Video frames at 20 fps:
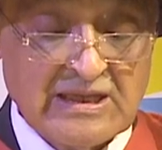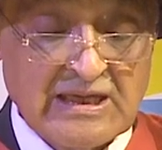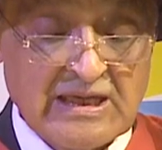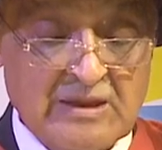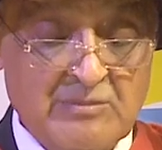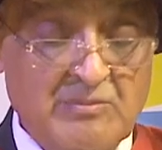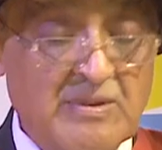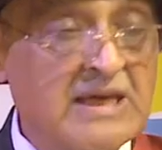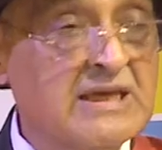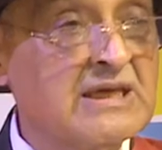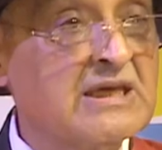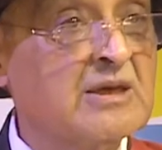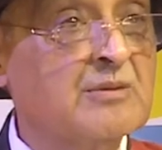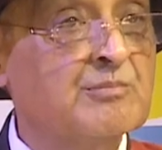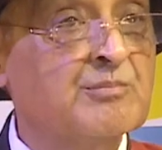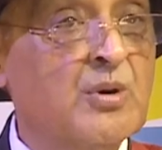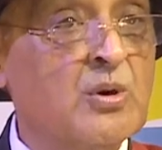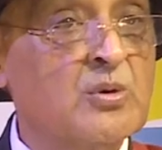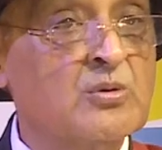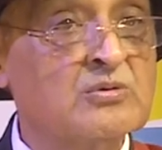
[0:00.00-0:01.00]
in making
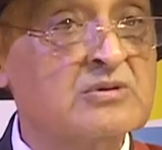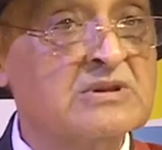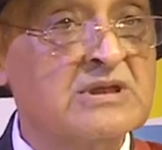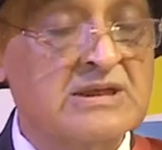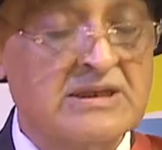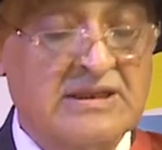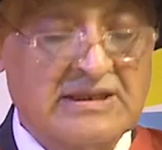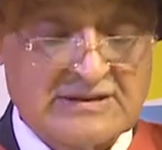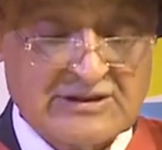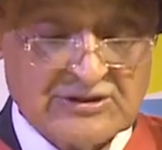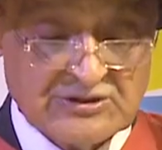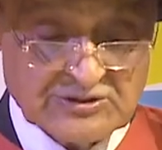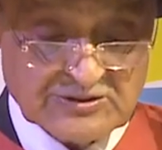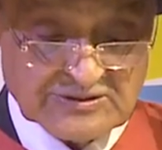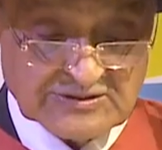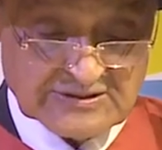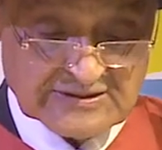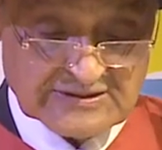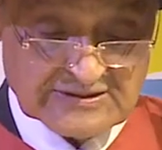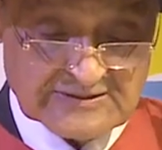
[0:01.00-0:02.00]
bold
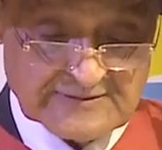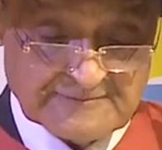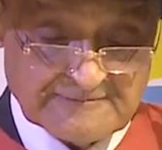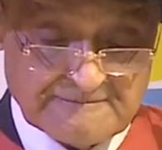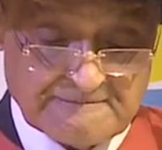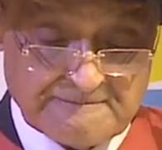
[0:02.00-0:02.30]
decisions.